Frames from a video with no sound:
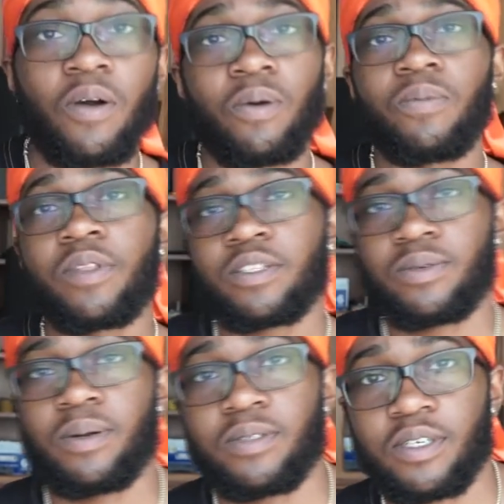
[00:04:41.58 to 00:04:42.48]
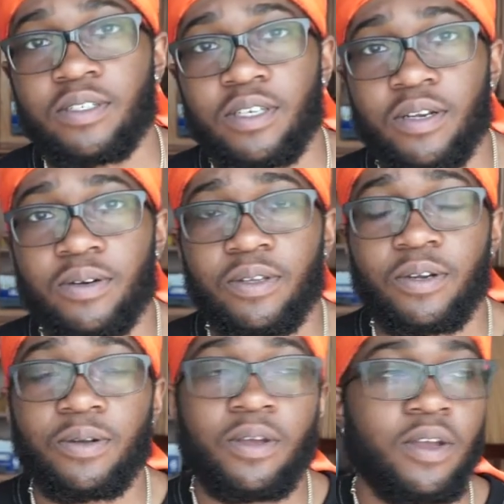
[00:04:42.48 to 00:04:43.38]
Oh, that's what I was gonna say
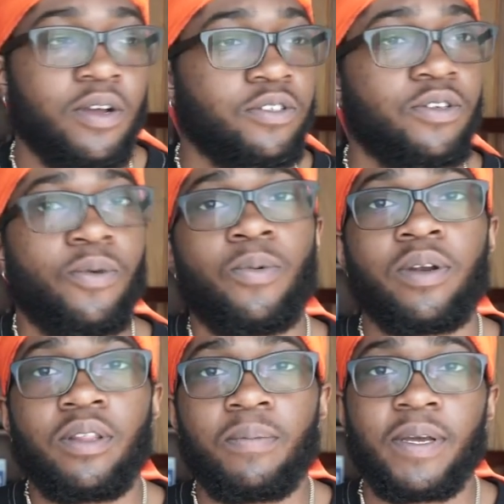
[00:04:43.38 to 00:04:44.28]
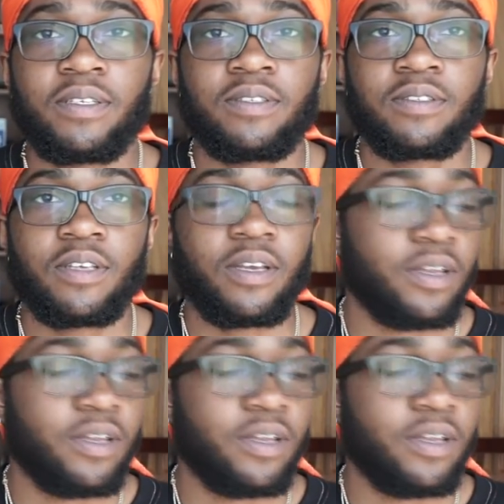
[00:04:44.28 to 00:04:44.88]
earlier. So, one of the best